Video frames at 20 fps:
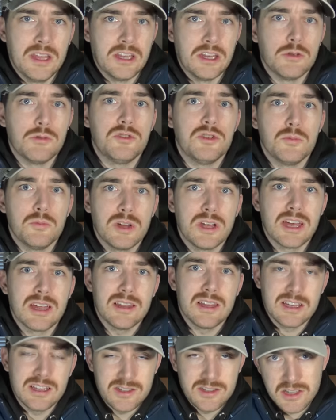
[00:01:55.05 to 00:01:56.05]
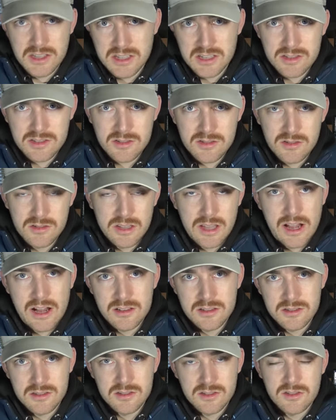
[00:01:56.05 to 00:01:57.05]
in YouTube, we get like statistical
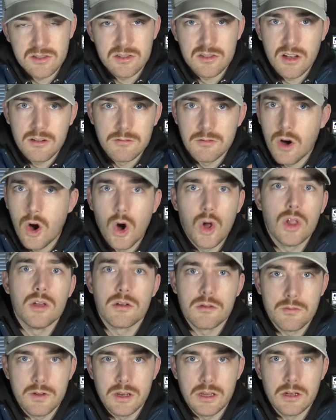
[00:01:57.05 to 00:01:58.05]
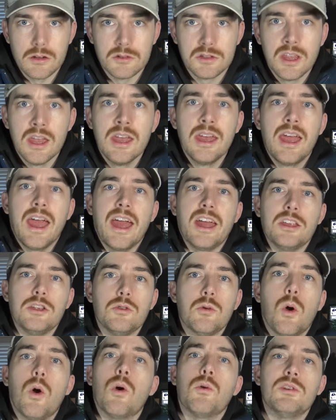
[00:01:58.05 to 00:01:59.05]
analysis of all our videos and
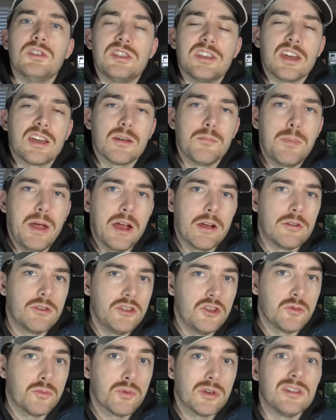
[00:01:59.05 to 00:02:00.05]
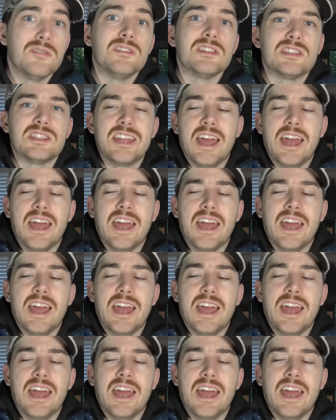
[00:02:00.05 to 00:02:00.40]
you always get compared to your previous